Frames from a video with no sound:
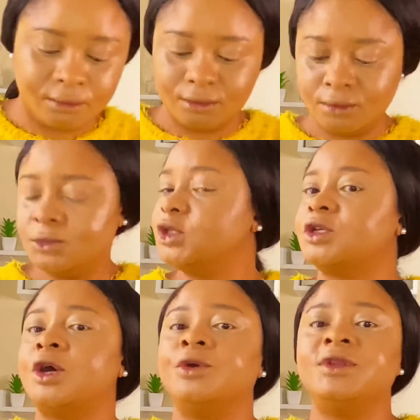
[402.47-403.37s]

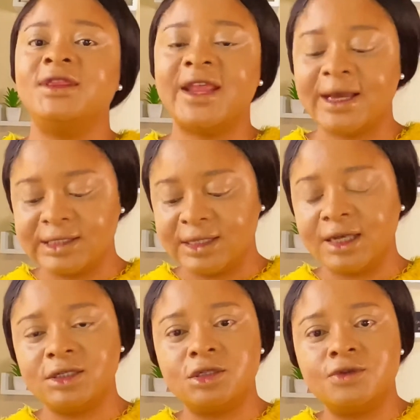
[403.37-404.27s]
So next
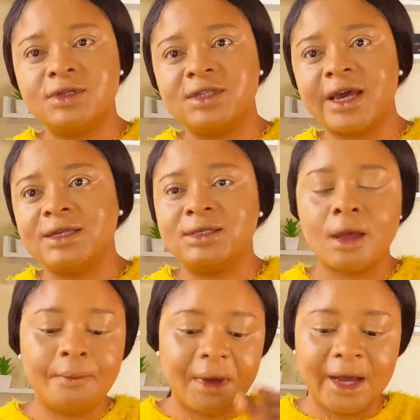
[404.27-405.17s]
is to set
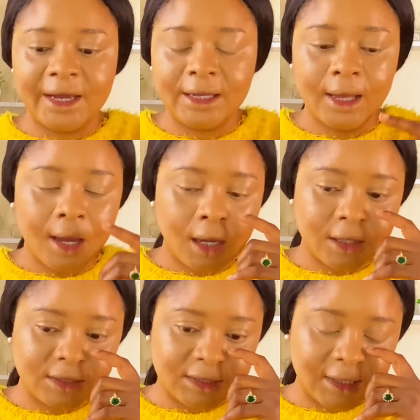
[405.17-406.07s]
my
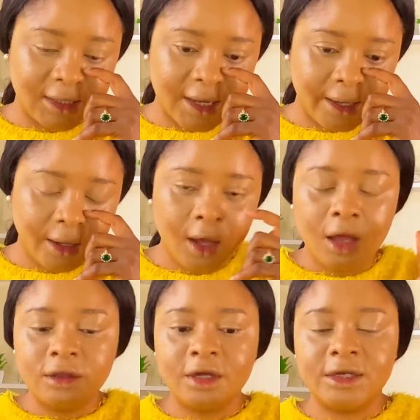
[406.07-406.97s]
concealer.
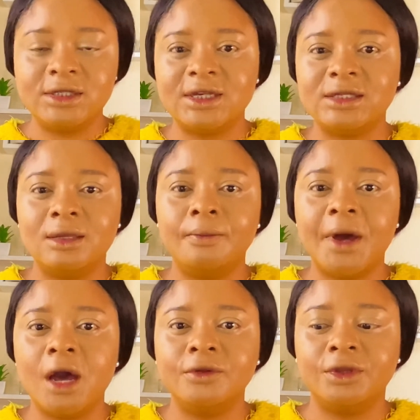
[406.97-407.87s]
The setting
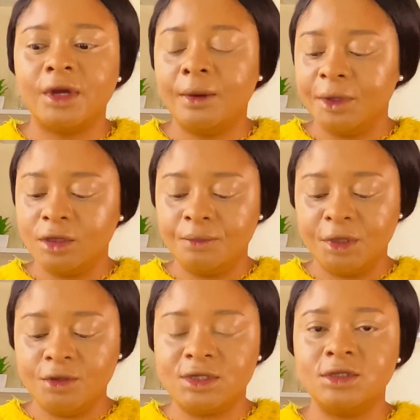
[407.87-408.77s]
powder that I'm going to be
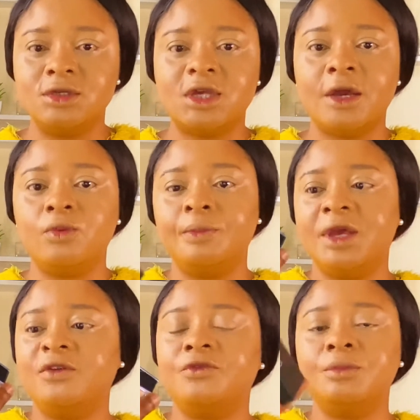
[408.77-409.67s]
using today will be from